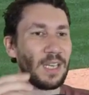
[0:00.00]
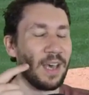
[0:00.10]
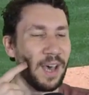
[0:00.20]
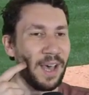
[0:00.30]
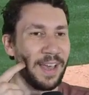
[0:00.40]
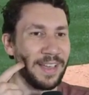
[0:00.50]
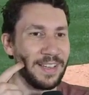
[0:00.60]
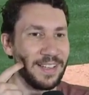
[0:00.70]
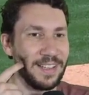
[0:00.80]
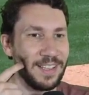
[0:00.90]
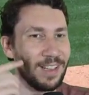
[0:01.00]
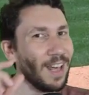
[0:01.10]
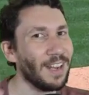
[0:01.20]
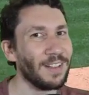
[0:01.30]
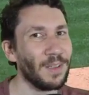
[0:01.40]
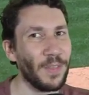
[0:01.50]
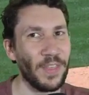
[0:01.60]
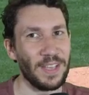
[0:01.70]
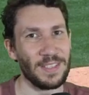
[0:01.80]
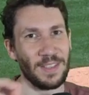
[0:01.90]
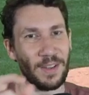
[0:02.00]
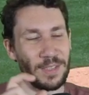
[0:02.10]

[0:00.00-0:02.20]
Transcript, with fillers: Uh, a lot of little things here,